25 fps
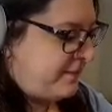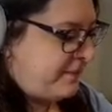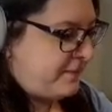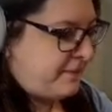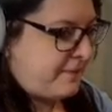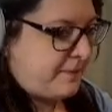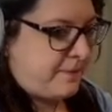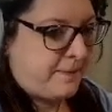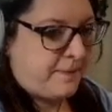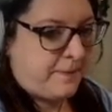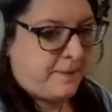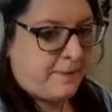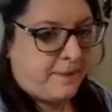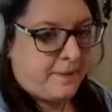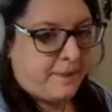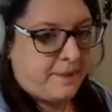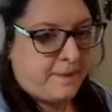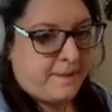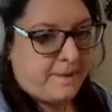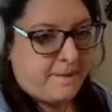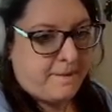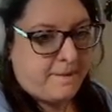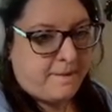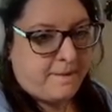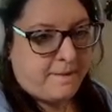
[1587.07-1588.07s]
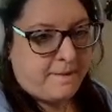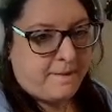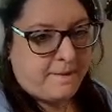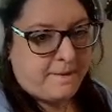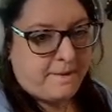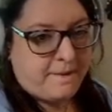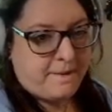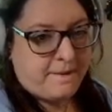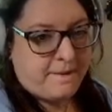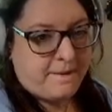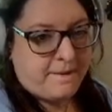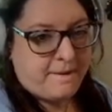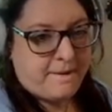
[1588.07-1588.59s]

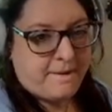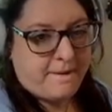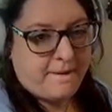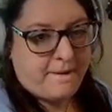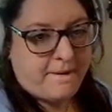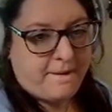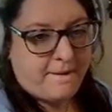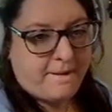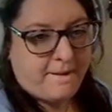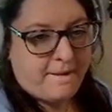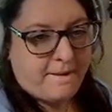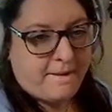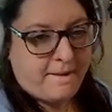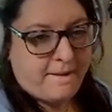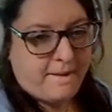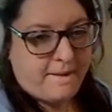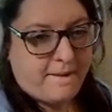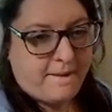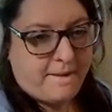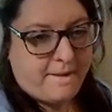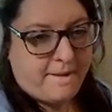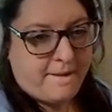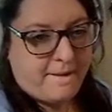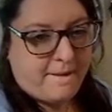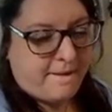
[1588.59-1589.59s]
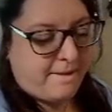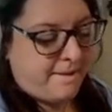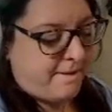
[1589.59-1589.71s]
Nobody speaks.